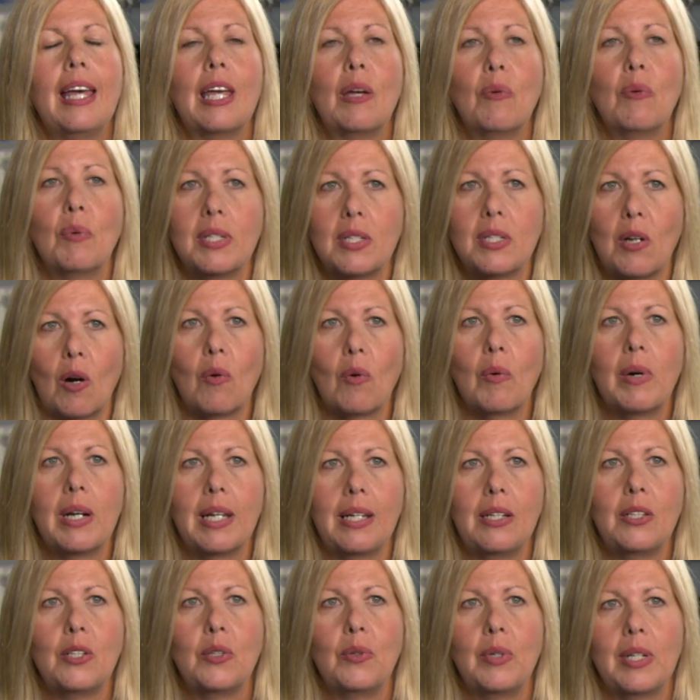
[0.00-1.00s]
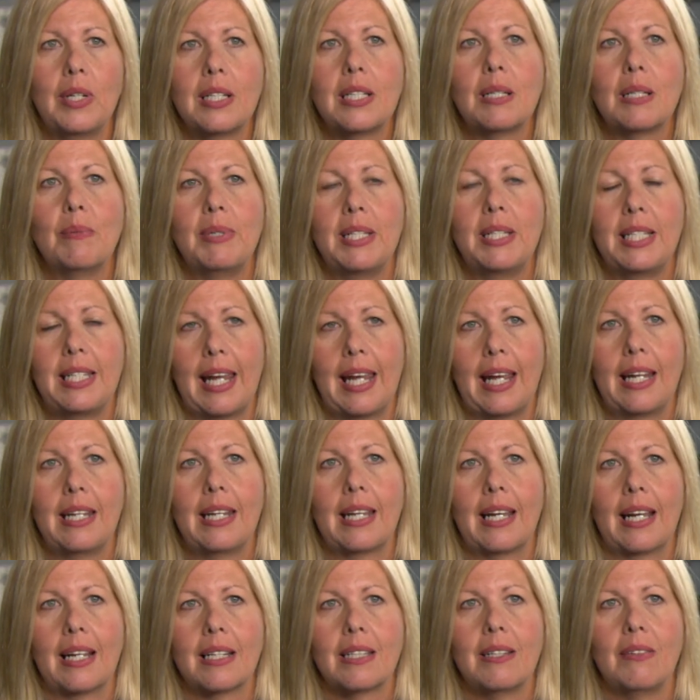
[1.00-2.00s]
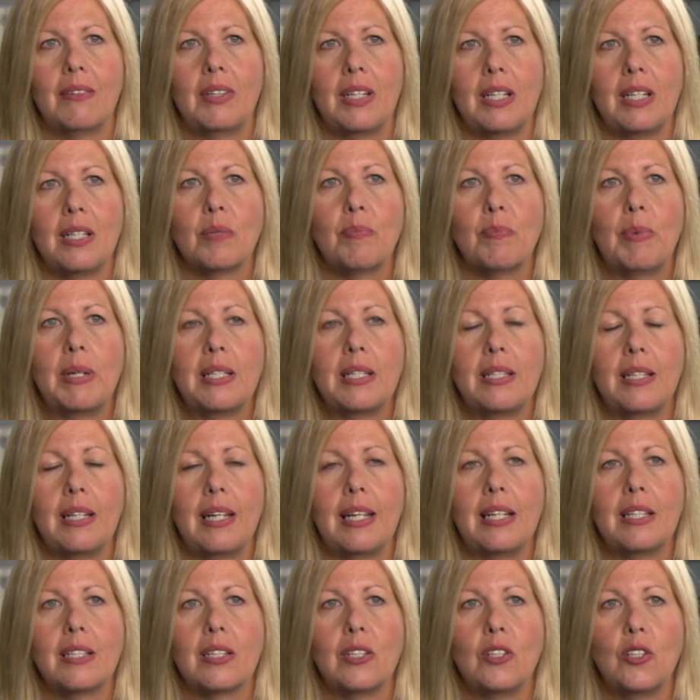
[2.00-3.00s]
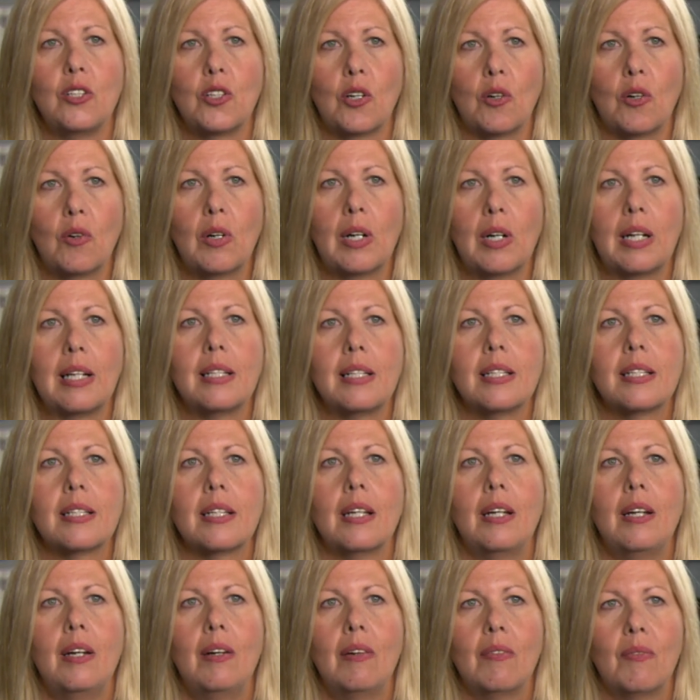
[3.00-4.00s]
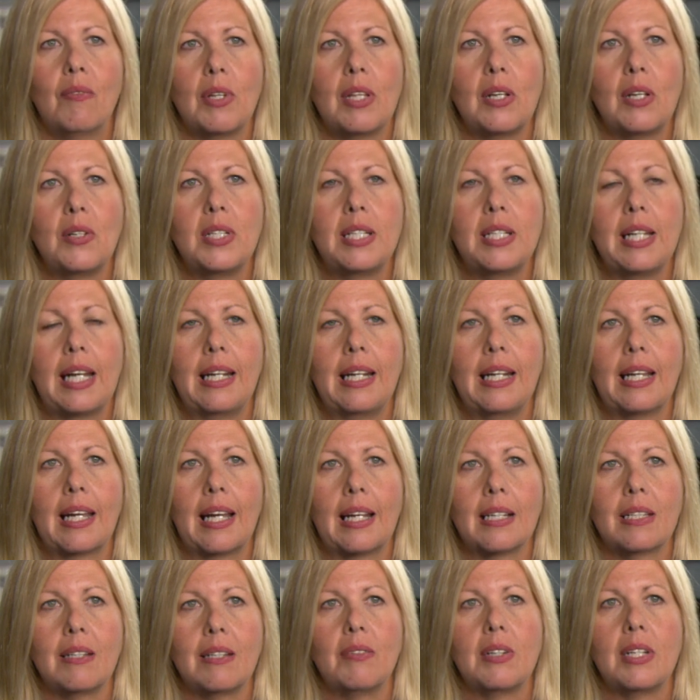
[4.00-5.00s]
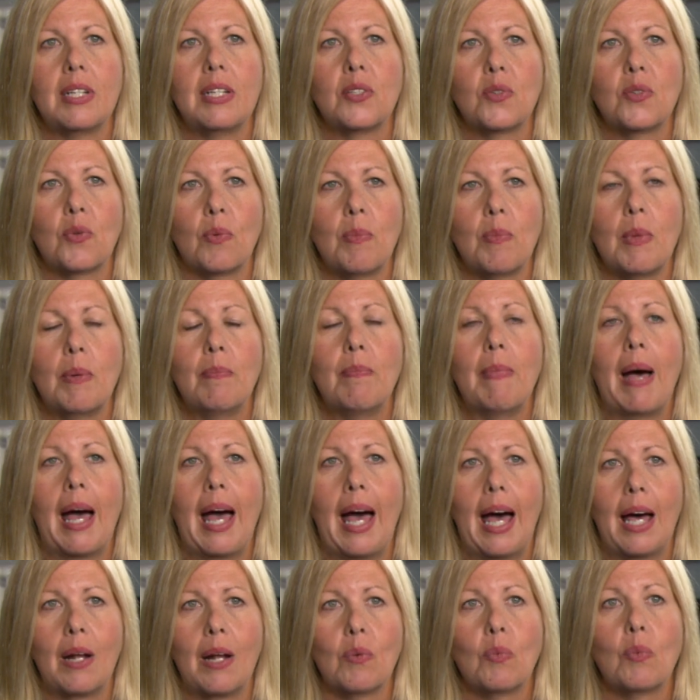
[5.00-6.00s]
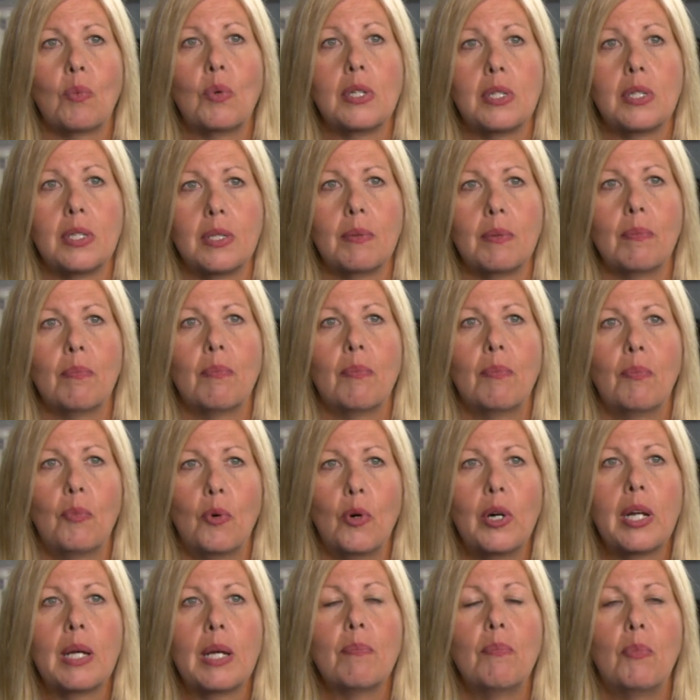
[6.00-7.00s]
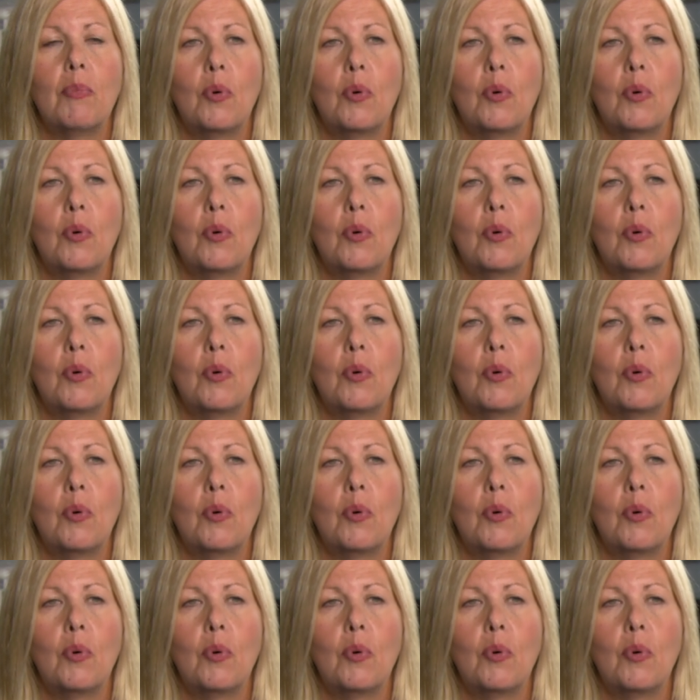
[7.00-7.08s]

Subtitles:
He was already doing some standing activities, but his endurance for those standing activities from the mat was pretty